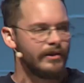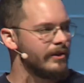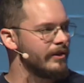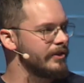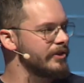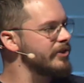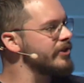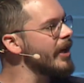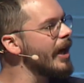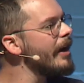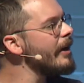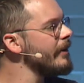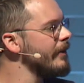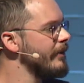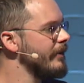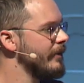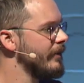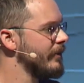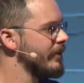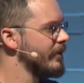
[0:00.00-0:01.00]

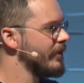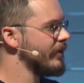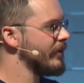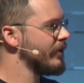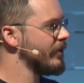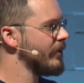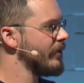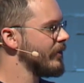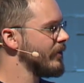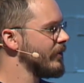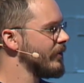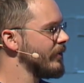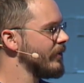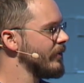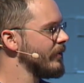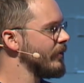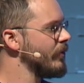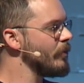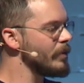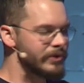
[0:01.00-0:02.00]
son,
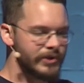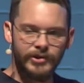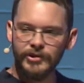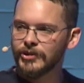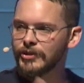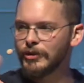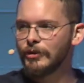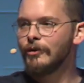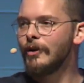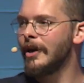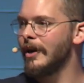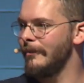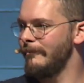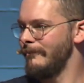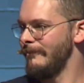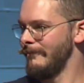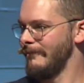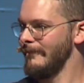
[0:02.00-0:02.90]
who was a screw up,